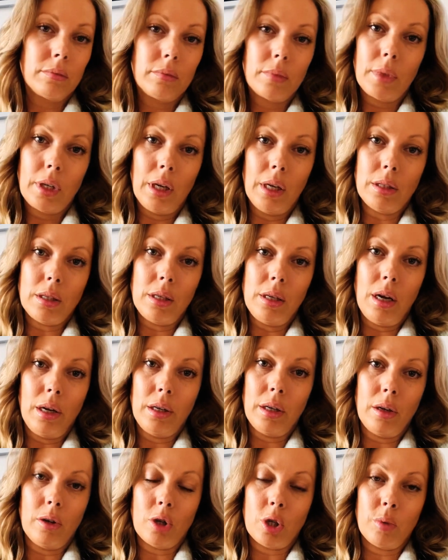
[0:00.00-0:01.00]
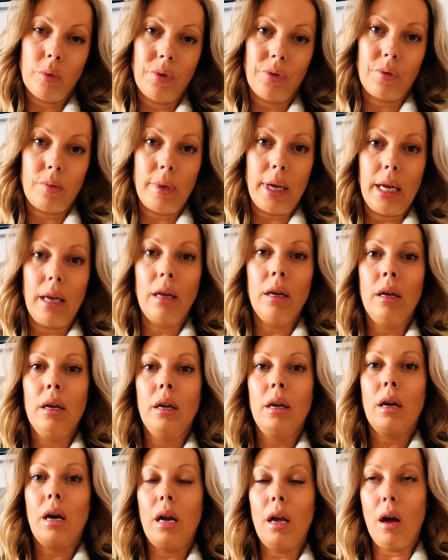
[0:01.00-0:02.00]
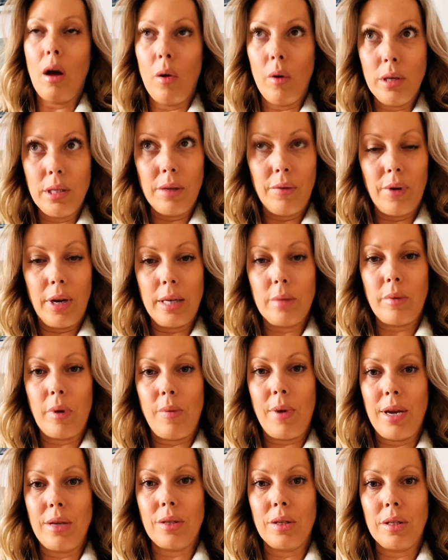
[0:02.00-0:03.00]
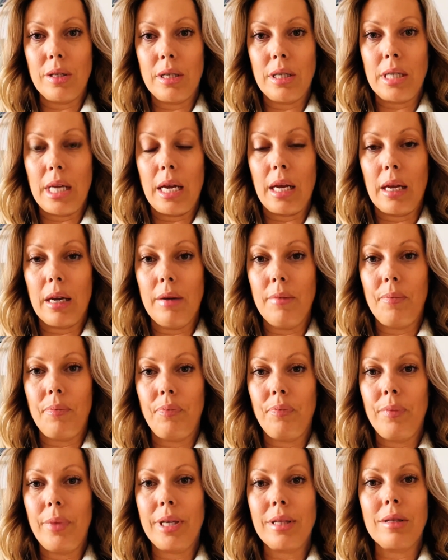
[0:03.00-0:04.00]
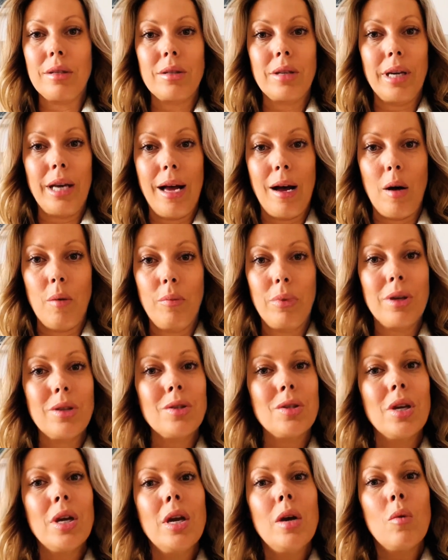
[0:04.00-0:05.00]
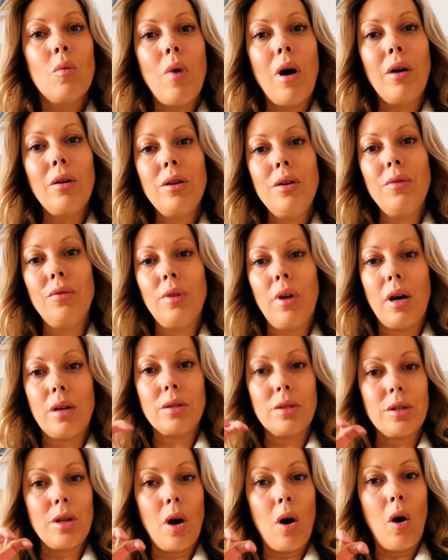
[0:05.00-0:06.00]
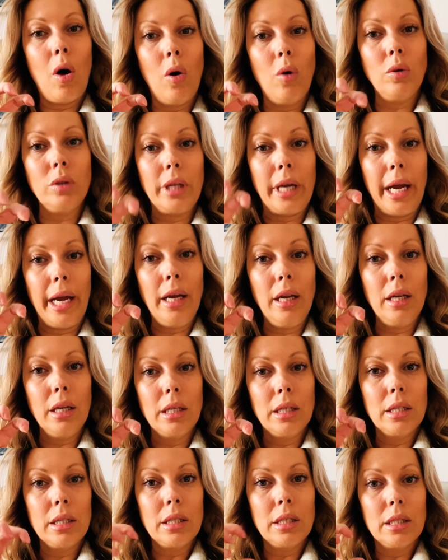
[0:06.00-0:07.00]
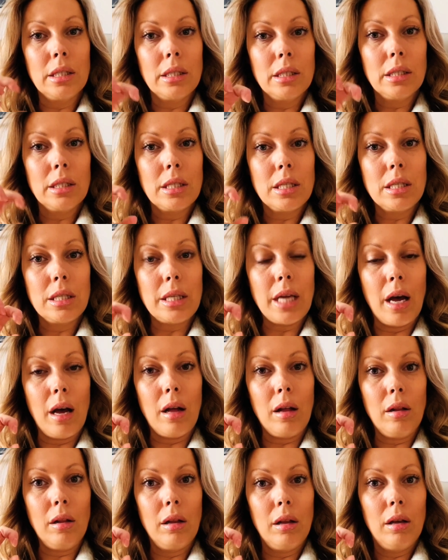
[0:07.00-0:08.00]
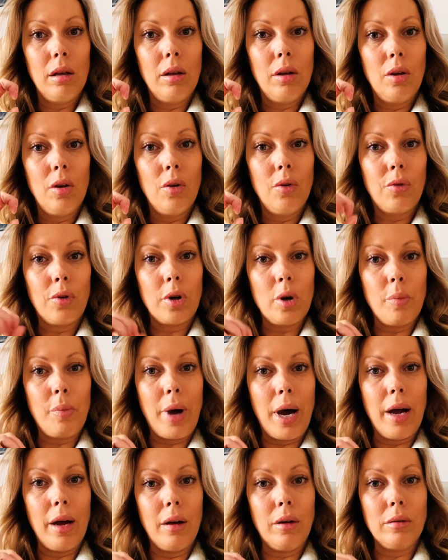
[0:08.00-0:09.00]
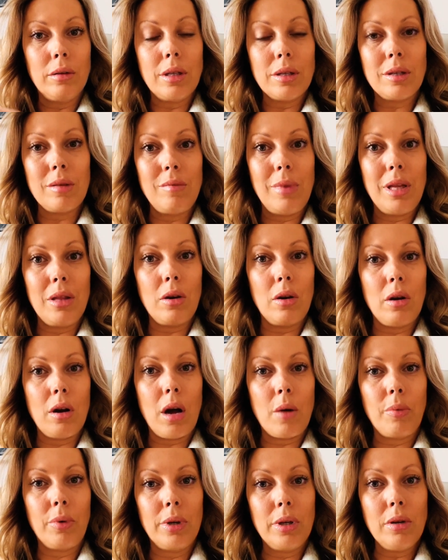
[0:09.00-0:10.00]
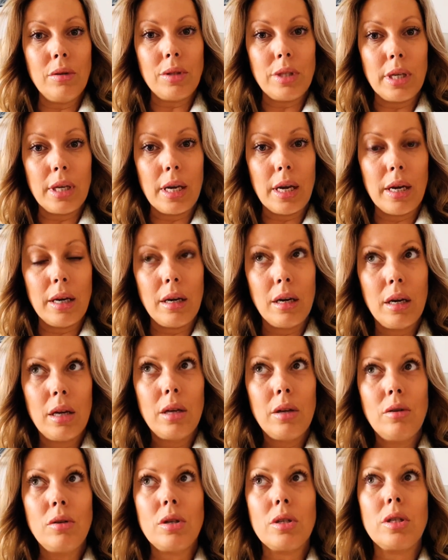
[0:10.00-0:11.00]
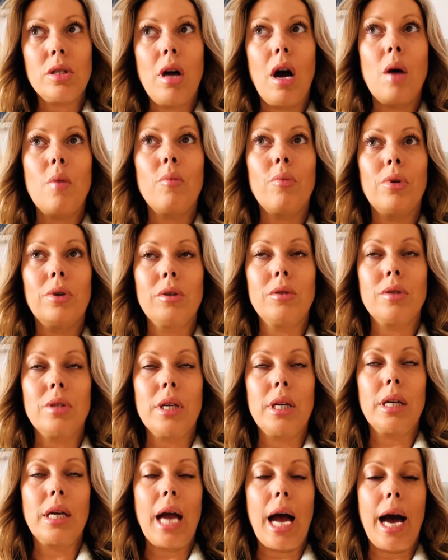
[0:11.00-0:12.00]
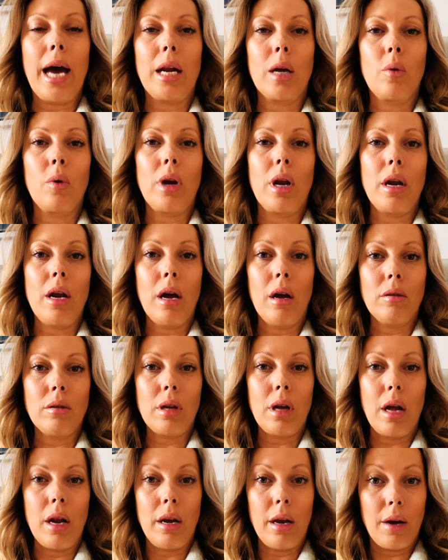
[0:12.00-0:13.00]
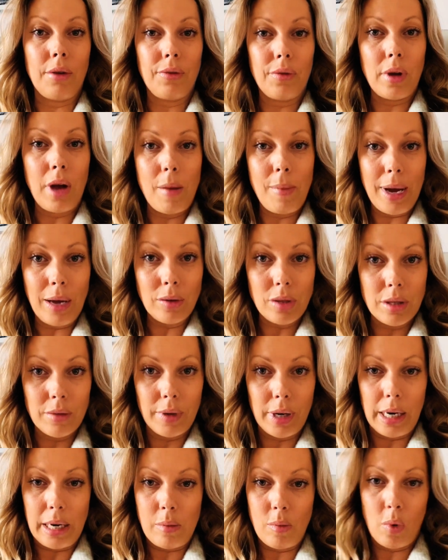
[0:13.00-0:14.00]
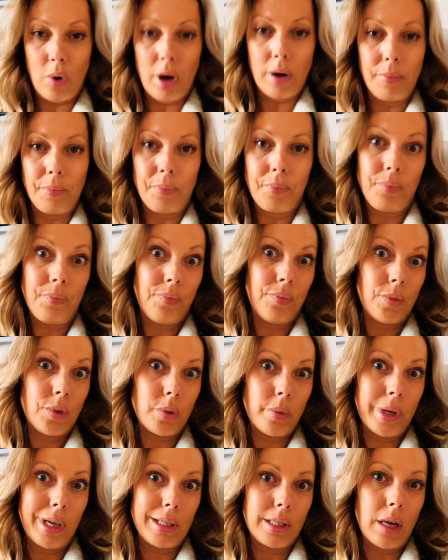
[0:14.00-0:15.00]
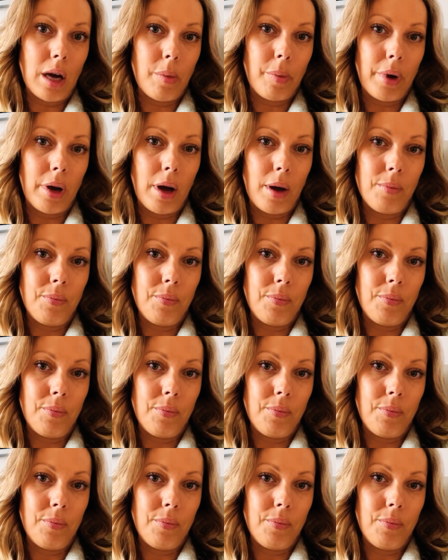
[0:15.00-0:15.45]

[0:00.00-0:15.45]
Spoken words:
It's a non-negotiable for me. I always advise my patients to take it because it's going to help. Because while you've lost the holding cell for your bile, doesn't mean that you're not producing it. You're just not producing adequate enough amounts of it anymore. So we got to top it up.